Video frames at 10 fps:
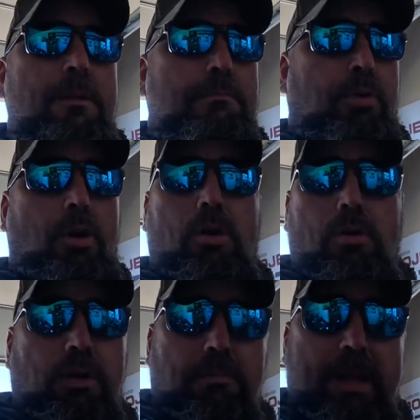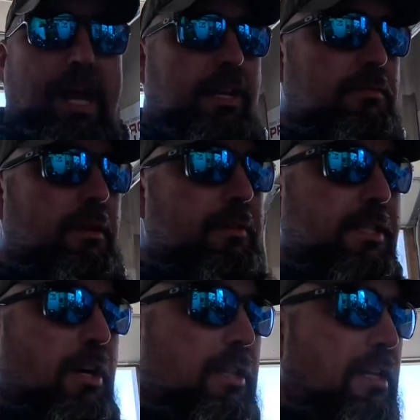Pro or Max, whatever it's
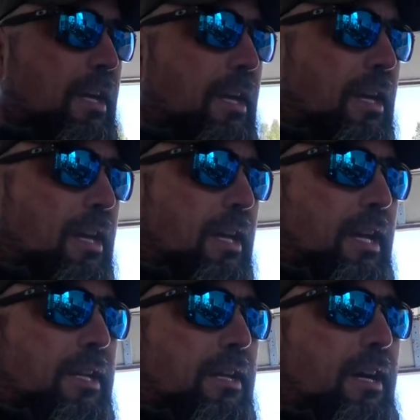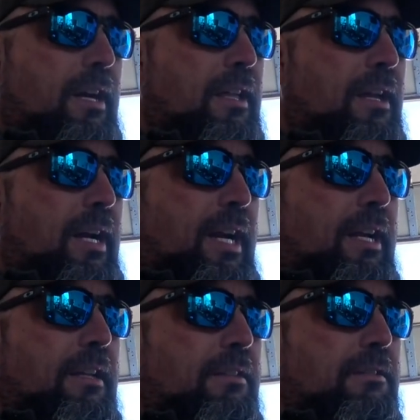called. And
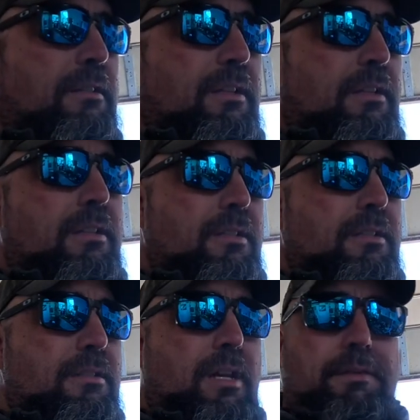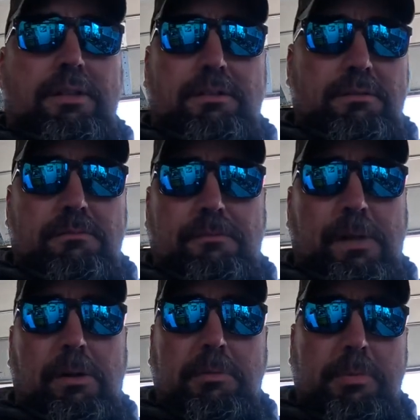I never
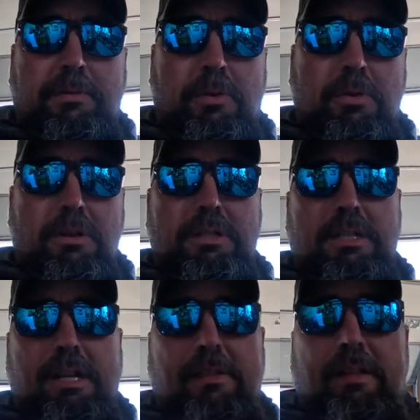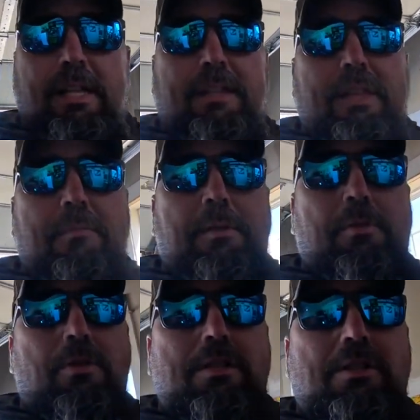filmed before or did anything like that
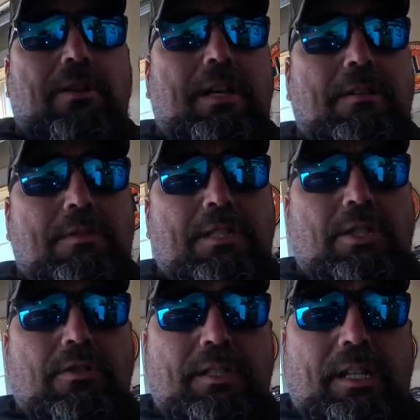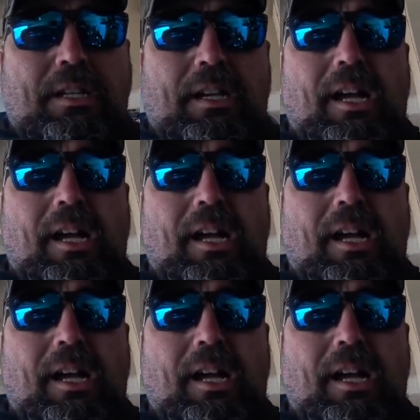before. So I was using